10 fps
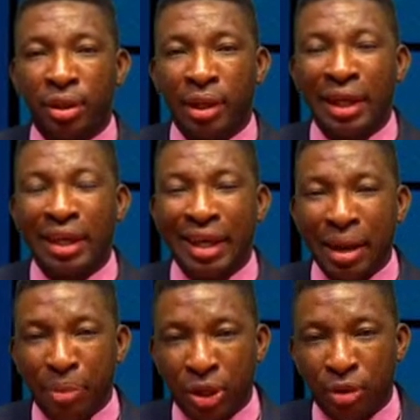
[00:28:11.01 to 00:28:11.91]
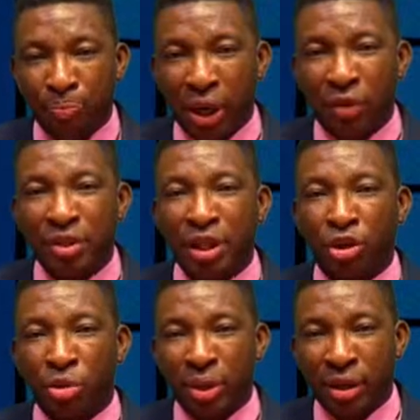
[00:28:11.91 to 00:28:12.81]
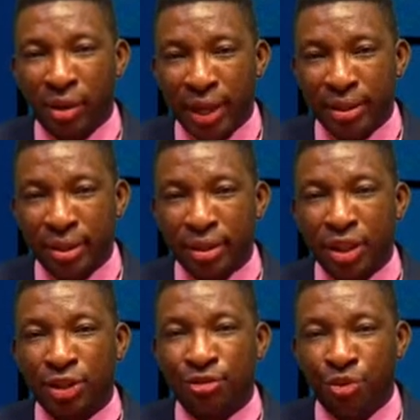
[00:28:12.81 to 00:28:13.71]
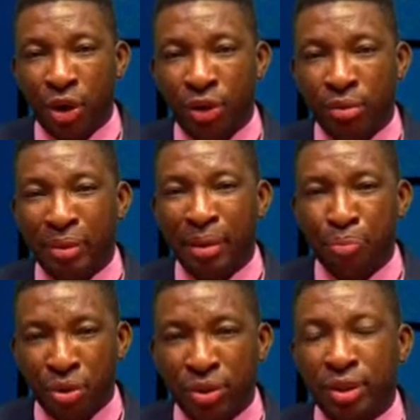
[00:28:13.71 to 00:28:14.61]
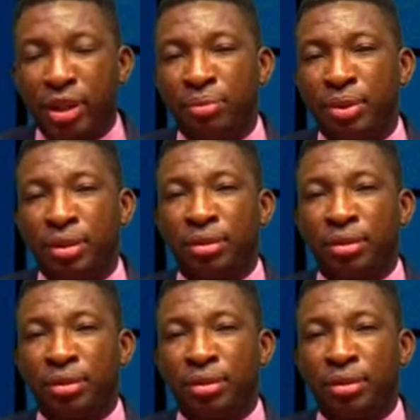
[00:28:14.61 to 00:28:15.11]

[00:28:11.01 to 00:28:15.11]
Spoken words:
Lebanon, part of its economic crisis is fueled by Ponzi schemes.